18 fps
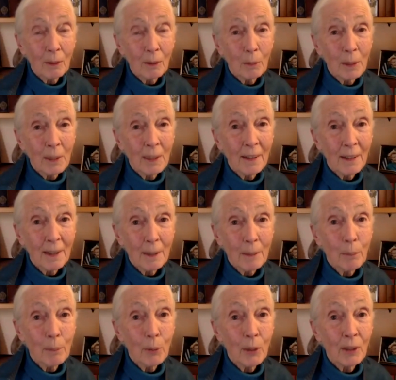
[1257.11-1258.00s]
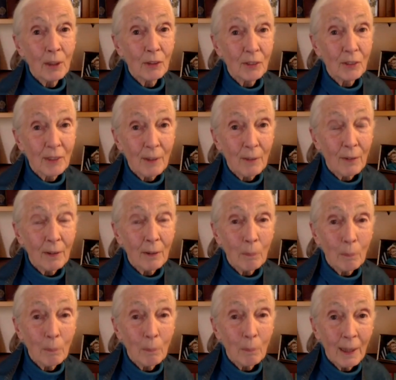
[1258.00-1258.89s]
be 9.7
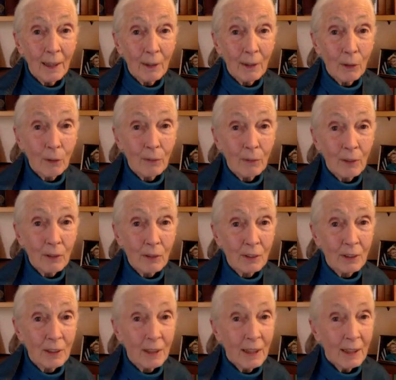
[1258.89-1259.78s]
billion of us.